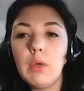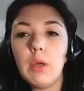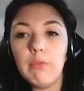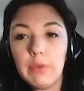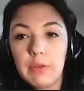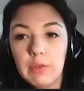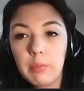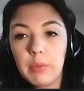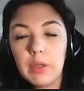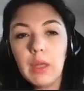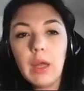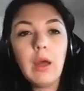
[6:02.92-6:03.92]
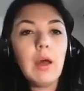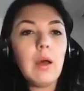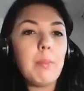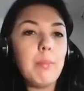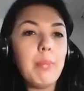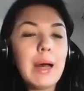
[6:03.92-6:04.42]
were visible,
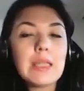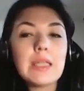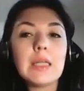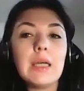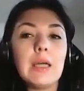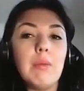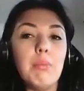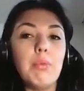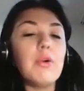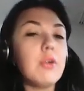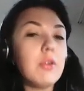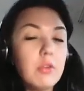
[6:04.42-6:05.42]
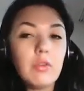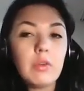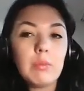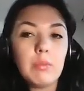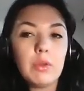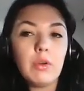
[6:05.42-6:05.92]
but burns,
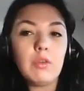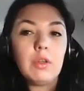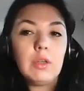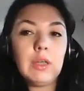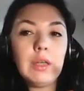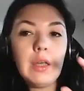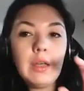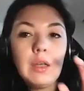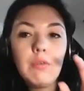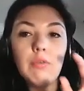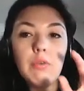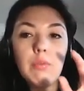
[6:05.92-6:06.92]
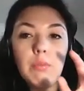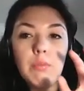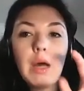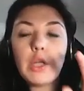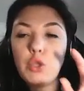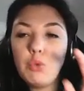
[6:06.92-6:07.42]
because it gives
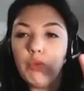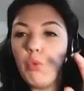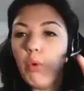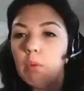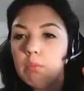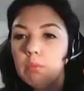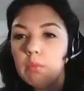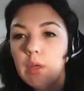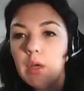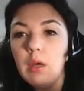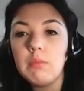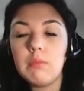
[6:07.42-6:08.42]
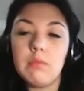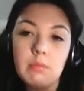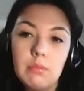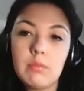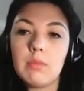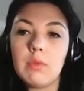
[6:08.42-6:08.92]
much warmth,
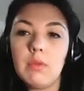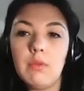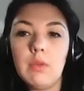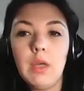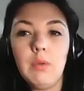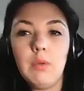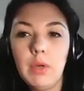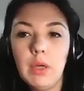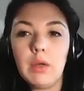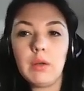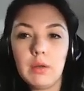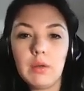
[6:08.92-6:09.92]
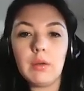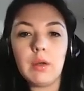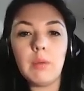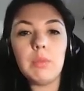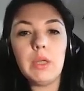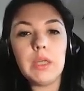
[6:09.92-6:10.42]
they were
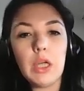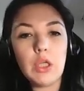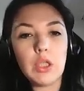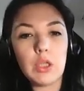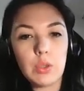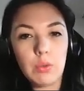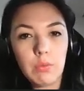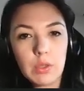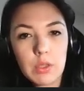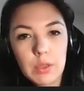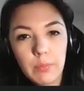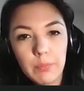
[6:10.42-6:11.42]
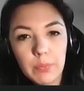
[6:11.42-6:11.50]
complications of it.